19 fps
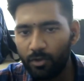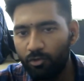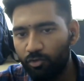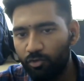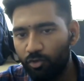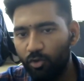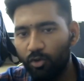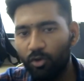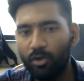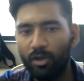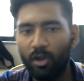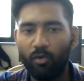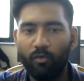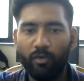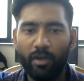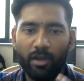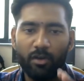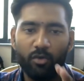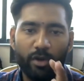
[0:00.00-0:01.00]
So now
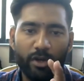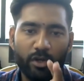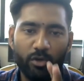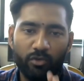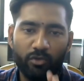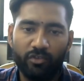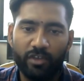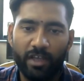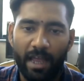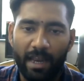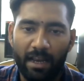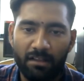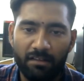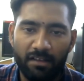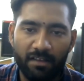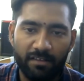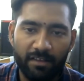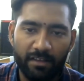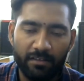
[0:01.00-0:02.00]
we are going to see
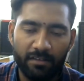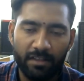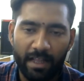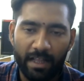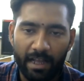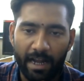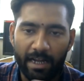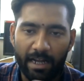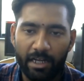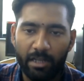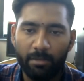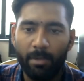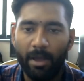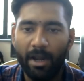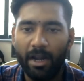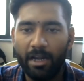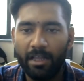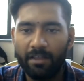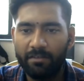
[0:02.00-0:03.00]
analgesics like
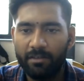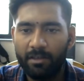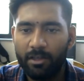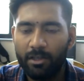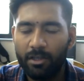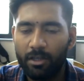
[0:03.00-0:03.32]
antipyretics,